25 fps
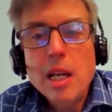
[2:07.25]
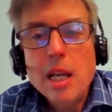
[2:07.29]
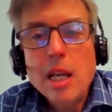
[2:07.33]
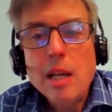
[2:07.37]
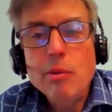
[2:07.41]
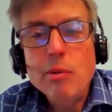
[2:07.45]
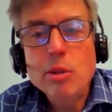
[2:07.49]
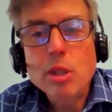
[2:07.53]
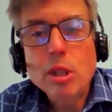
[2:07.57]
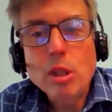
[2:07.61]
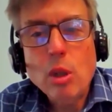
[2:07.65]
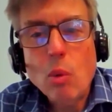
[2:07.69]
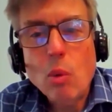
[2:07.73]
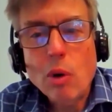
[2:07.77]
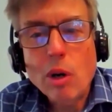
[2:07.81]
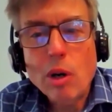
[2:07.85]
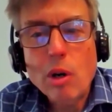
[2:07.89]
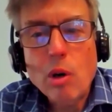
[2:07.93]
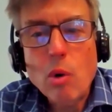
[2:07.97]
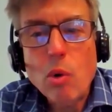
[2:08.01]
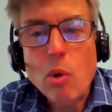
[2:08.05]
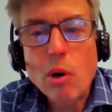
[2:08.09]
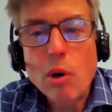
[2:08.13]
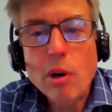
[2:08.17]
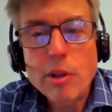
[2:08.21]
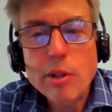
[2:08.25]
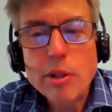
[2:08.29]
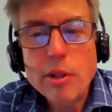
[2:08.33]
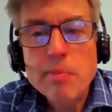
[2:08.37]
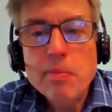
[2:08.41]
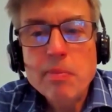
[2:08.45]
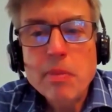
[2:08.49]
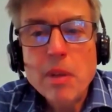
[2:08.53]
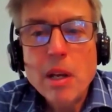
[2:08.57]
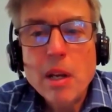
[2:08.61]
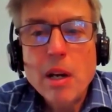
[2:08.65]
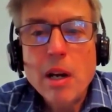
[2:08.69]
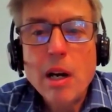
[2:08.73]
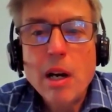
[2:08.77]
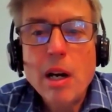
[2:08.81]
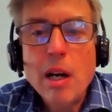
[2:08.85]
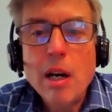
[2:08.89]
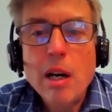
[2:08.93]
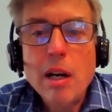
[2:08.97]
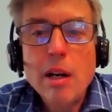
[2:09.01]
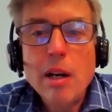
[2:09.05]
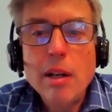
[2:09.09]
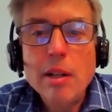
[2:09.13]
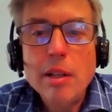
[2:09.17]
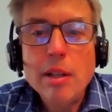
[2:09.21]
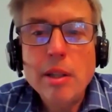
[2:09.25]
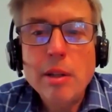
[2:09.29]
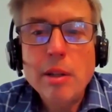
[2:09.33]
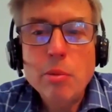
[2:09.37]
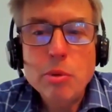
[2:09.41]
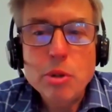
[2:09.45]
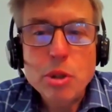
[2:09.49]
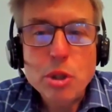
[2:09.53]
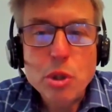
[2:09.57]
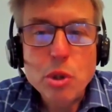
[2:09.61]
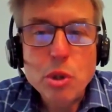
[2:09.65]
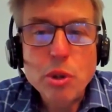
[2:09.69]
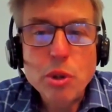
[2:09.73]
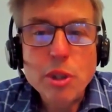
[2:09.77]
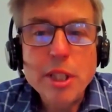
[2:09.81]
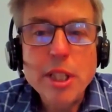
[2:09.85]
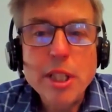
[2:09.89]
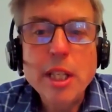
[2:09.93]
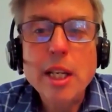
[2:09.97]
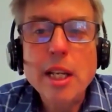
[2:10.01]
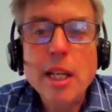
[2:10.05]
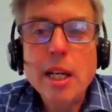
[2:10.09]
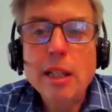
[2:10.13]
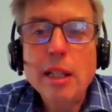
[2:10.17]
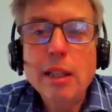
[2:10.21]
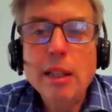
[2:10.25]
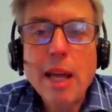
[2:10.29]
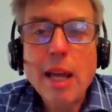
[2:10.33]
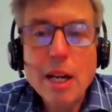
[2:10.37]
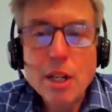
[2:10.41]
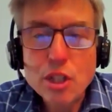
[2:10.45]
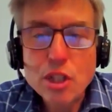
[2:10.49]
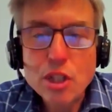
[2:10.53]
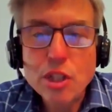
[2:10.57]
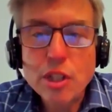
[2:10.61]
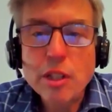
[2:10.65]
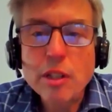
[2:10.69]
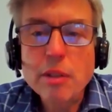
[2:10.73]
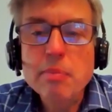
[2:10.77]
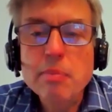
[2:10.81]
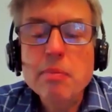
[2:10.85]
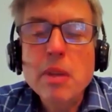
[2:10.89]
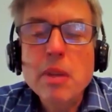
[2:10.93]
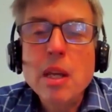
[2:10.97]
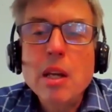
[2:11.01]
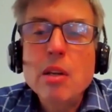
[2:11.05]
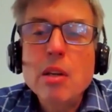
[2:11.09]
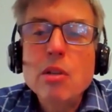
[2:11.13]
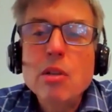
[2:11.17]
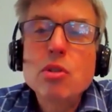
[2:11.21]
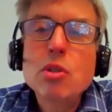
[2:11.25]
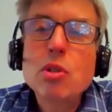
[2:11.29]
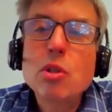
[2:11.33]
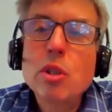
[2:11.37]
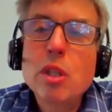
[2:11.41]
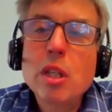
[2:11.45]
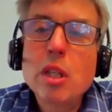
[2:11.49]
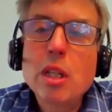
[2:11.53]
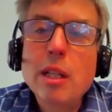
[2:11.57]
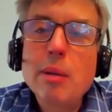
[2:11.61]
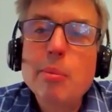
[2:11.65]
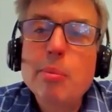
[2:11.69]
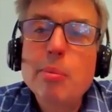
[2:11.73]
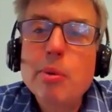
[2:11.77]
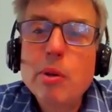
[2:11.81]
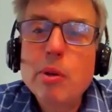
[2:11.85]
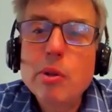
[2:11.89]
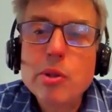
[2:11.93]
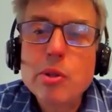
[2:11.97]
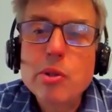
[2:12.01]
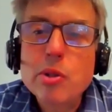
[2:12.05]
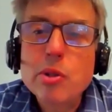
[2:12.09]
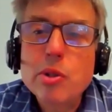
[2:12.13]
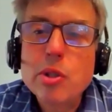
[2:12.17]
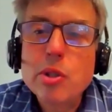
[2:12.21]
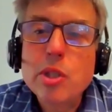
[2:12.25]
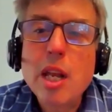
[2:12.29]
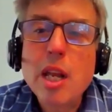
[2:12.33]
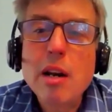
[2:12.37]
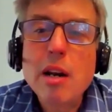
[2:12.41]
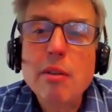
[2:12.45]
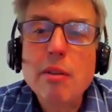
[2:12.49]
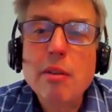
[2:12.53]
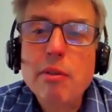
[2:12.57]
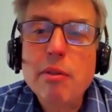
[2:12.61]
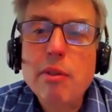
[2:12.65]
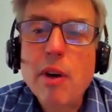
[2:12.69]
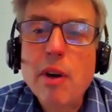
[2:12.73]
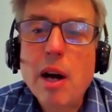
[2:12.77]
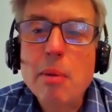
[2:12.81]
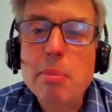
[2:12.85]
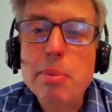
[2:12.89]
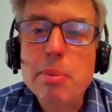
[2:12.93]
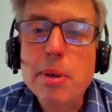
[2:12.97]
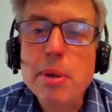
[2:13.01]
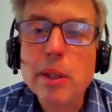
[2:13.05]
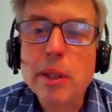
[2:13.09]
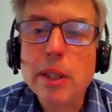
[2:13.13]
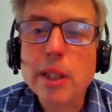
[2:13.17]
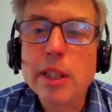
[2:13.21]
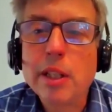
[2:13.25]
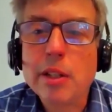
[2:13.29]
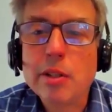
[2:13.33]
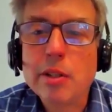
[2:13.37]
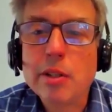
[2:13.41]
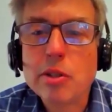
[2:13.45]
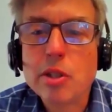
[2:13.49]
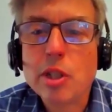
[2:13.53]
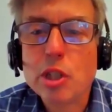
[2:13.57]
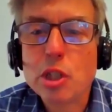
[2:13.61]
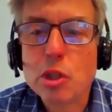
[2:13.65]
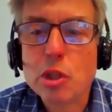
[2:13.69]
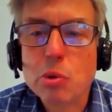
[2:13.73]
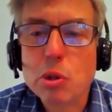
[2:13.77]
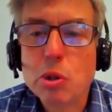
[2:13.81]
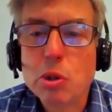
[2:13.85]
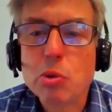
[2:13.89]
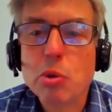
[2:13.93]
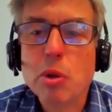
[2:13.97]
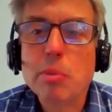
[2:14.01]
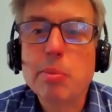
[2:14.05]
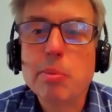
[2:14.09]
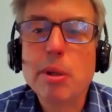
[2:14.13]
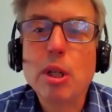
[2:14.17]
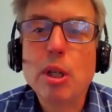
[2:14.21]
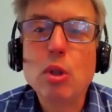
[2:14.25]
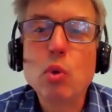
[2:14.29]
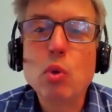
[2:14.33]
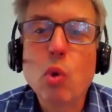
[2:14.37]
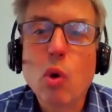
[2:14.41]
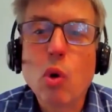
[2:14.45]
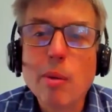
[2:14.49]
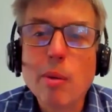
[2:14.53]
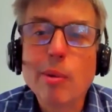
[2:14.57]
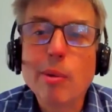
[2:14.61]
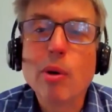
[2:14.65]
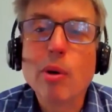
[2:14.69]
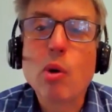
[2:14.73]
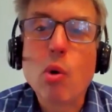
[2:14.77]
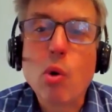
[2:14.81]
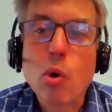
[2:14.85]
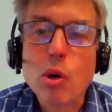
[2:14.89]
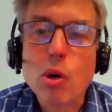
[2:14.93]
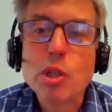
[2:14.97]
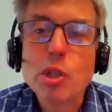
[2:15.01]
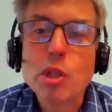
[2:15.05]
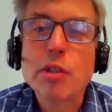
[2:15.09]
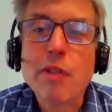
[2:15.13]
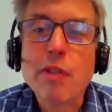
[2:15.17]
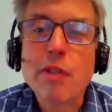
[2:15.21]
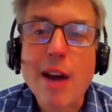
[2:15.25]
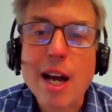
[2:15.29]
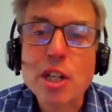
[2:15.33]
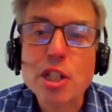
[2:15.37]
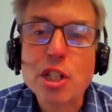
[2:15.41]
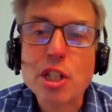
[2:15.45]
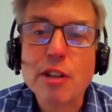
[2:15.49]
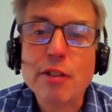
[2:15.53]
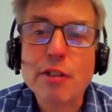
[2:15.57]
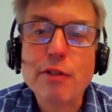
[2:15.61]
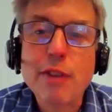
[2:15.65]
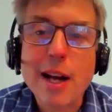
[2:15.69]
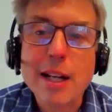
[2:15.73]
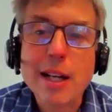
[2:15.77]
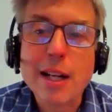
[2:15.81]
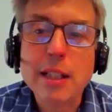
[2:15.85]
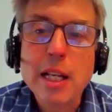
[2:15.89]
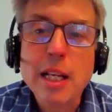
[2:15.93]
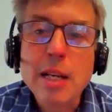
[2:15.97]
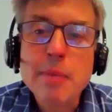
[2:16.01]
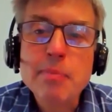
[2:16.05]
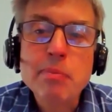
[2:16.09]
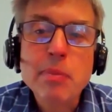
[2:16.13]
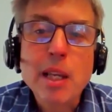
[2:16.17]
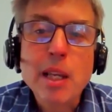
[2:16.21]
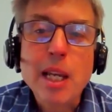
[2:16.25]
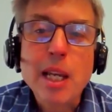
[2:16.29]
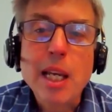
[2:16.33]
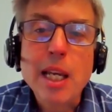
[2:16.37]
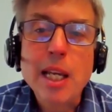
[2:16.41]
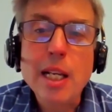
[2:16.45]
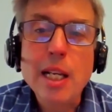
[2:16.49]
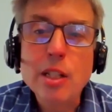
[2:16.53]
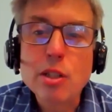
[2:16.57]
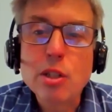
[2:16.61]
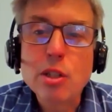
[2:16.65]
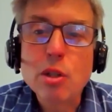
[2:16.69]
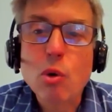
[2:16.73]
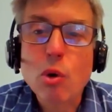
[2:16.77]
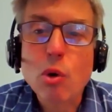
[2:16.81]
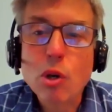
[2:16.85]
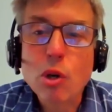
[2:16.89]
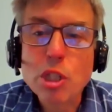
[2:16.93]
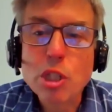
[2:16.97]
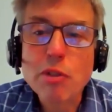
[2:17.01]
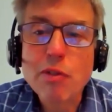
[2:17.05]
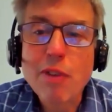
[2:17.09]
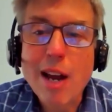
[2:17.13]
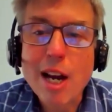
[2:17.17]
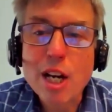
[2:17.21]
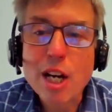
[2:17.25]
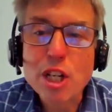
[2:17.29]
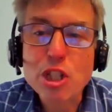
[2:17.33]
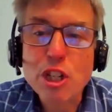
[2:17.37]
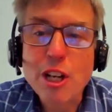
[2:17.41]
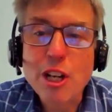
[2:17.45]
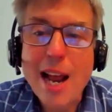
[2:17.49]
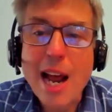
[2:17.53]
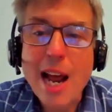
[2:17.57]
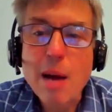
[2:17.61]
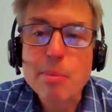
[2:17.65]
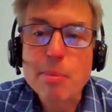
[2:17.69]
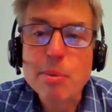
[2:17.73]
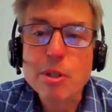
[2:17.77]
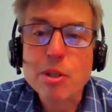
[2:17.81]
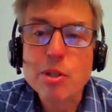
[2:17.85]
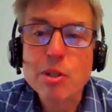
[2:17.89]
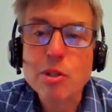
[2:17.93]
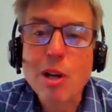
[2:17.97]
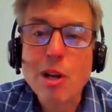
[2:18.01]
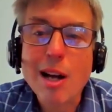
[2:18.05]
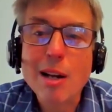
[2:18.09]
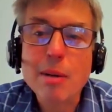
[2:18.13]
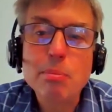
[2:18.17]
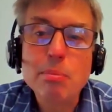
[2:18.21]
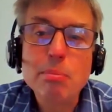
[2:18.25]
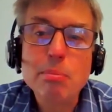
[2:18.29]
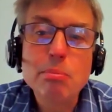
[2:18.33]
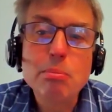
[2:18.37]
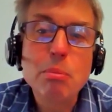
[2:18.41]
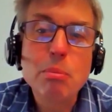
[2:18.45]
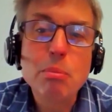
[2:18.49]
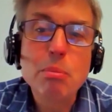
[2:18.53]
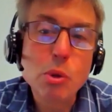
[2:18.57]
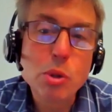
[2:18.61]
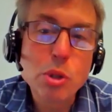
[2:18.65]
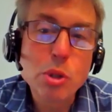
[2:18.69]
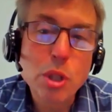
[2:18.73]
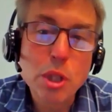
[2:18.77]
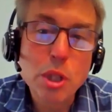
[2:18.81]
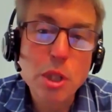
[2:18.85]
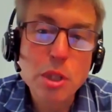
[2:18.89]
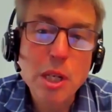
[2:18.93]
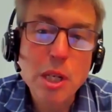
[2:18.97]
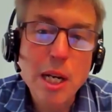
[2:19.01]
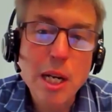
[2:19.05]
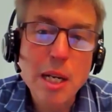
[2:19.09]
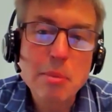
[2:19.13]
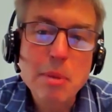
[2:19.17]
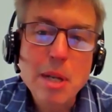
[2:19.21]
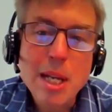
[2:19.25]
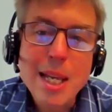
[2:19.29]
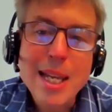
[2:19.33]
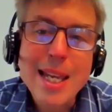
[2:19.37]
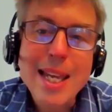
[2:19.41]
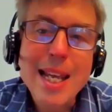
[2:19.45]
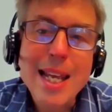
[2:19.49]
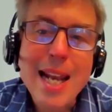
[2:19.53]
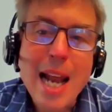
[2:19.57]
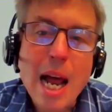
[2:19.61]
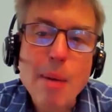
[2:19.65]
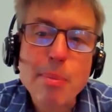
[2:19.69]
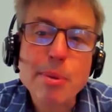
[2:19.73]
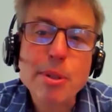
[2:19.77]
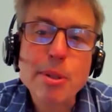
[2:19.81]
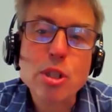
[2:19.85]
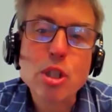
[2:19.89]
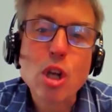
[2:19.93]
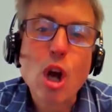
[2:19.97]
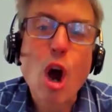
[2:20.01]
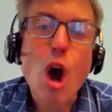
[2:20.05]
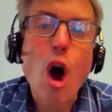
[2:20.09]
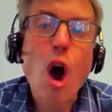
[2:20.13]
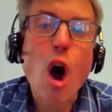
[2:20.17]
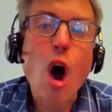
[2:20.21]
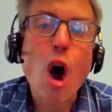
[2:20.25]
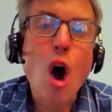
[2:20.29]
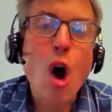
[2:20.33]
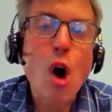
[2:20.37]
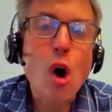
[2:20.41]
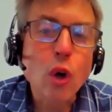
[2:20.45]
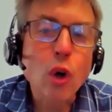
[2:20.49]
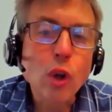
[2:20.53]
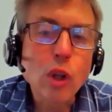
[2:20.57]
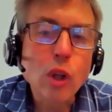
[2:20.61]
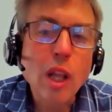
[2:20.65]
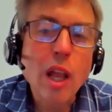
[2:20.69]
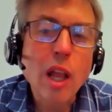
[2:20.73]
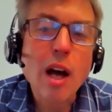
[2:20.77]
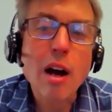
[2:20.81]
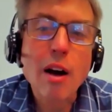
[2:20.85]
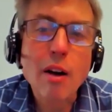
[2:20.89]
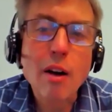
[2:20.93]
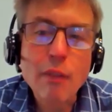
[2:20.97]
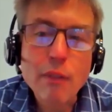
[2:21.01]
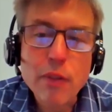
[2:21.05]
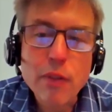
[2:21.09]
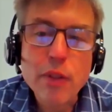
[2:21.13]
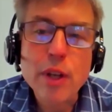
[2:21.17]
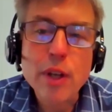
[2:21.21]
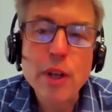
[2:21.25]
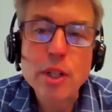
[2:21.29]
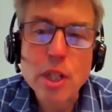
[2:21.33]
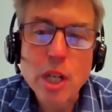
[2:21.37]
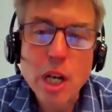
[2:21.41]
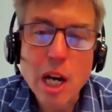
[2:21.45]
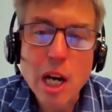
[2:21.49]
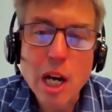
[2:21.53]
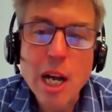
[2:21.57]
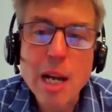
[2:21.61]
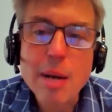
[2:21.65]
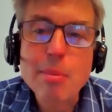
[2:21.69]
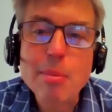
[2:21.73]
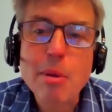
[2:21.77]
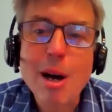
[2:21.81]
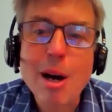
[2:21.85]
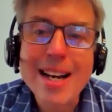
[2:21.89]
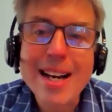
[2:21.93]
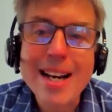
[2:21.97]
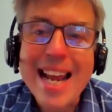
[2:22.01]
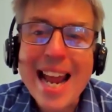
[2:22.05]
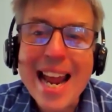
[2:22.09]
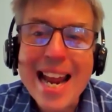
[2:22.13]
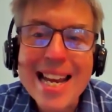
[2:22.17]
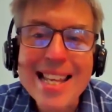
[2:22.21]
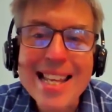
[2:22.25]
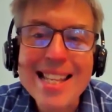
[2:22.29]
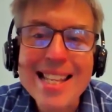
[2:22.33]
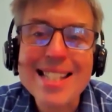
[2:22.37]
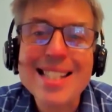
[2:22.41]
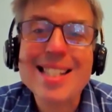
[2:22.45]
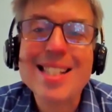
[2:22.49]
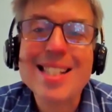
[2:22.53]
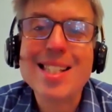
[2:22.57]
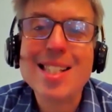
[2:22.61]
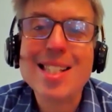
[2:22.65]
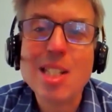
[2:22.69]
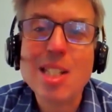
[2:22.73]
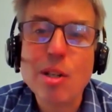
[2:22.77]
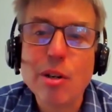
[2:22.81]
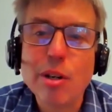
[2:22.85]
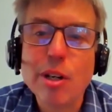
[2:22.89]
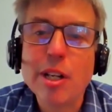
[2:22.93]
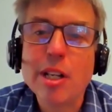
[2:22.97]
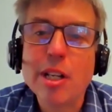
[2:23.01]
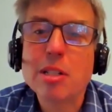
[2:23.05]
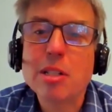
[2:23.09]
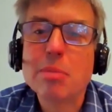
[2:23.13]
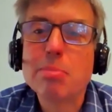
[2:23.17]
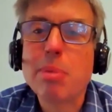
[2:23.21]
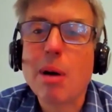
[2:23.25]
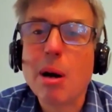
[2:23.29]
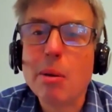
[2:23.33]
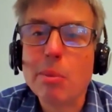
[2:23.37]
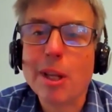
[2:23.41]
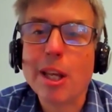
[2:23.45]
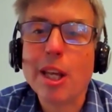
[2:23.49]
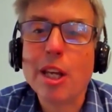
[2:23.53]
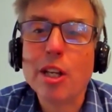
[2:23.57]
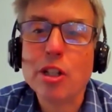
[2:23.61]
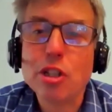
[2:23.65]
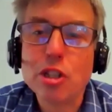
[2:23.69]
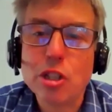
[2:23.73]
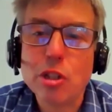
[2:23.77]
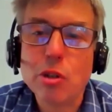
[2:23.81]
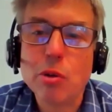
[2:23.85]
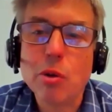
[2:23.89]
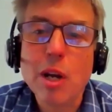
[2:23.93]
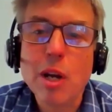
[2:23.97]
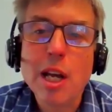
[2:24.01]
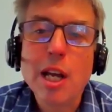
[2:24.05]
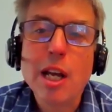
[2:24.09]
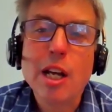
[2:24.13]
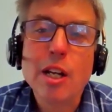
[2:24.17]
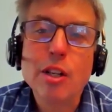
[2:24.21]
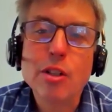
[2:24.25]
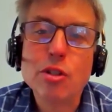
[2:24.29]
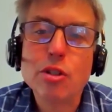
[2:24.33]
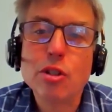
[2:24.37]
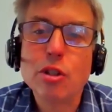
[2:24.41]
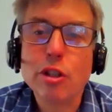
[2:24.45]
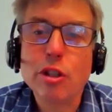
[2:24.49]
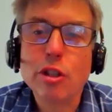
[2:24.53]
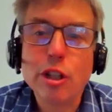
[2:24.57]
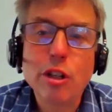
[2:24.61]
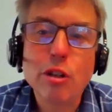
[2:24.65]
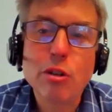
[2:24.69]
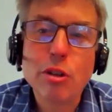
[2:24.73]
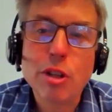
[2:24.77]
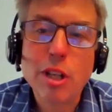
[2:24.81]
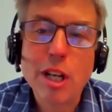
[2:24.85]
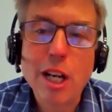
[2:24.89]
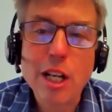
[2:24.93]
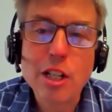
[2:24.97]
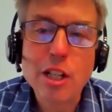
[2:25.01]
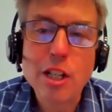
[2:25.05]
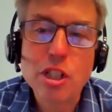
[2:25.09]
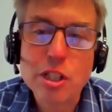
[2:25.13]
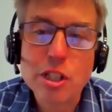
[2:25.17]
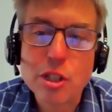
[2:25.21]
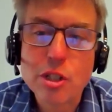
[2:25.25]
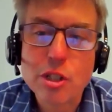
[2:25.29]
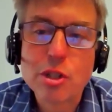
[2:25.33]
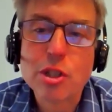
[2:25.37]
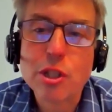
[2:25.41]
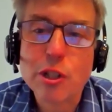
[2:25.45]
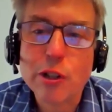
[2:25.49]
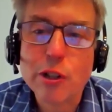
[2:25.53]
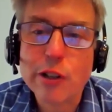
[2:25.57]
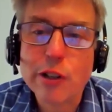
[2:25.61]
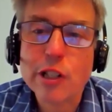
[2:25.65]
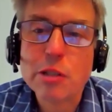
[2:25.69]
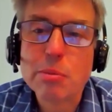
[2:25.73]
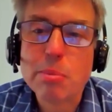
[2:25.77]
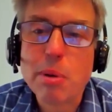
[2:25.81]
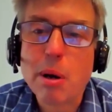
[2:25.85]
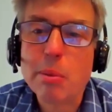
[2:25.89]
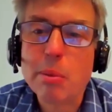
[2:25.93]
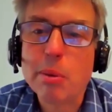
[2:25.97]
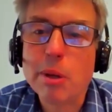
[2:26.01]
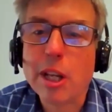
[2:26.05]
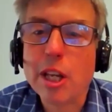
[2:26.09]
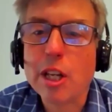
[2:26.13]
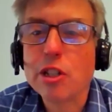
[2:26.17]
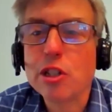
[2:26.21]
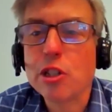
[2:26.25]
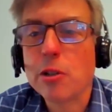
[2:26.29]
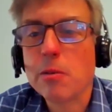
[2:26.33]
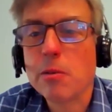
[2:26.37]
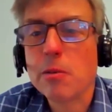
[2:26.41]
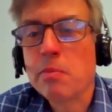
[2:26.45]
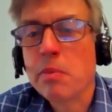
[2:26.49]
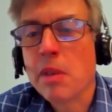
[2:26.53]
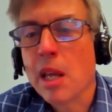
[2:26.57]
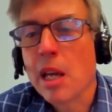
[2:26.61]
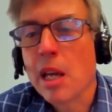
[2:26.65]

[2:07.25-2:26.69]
It was a lower court that was during the election. So the Liberals, instead of appealing the decision, which would have been a normal course of action, in fact, it is the course of action that happens not most of the time, it happens all of the time on any serious public issue, and certainly euthanasia is a serious public issue.